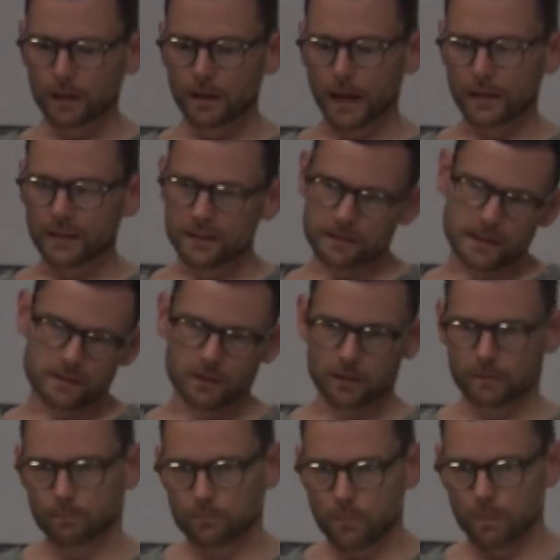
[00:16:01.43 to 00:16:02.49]
And this
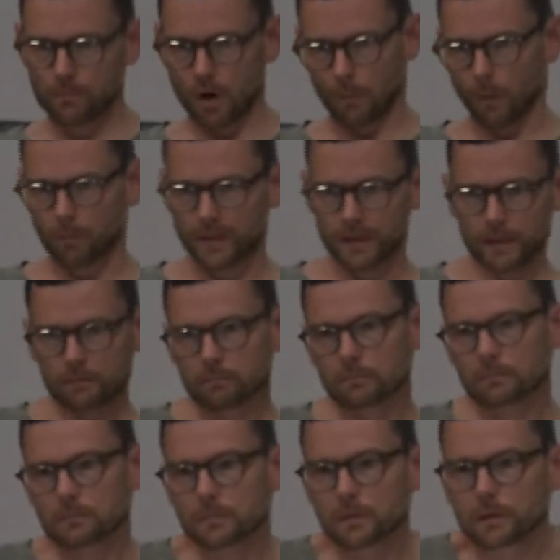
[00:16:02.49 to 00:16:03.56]
is probably,
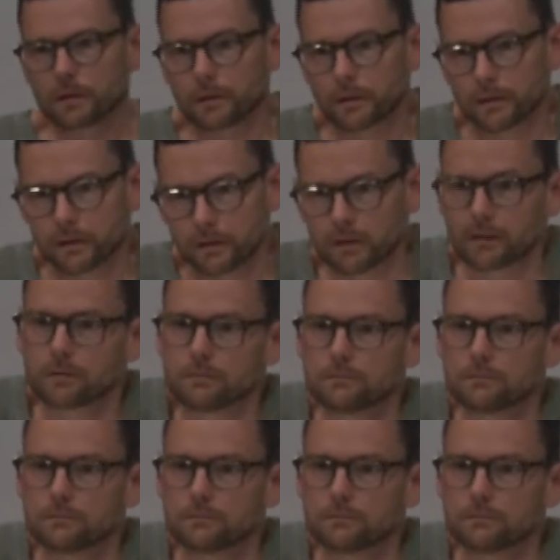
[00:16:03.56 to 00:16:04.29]
at